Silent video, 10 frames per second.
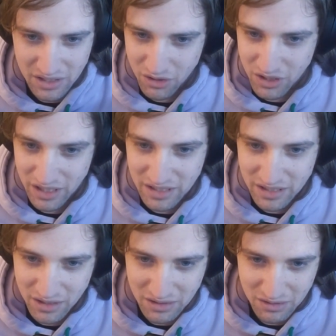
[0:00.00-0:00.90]
Chico
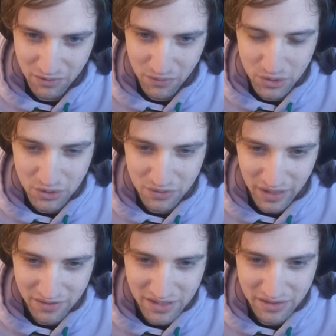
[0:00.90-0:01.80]
changes to
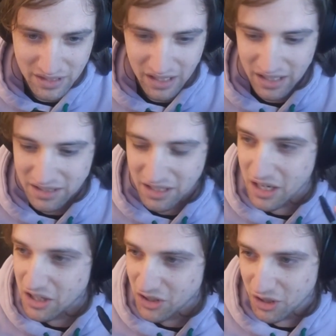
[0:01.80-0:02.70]
4257. Guys,
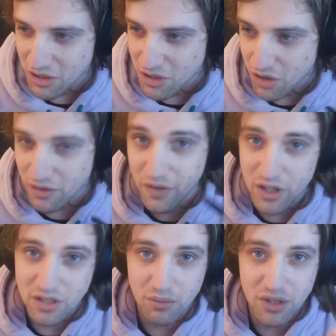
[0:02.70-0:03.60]
just so you know, the
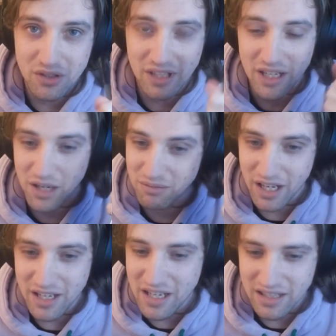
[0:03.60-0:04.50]
first number you said, I'm
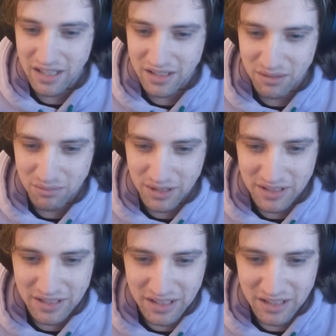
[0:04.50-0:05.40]
taking that
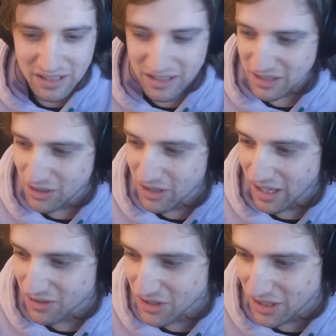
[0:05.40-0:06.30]
number. You
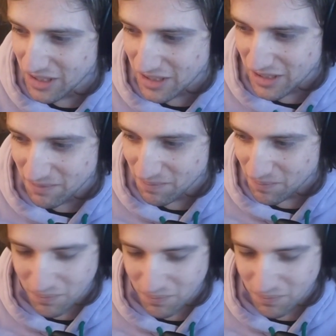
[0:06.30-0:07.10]
cannot change it.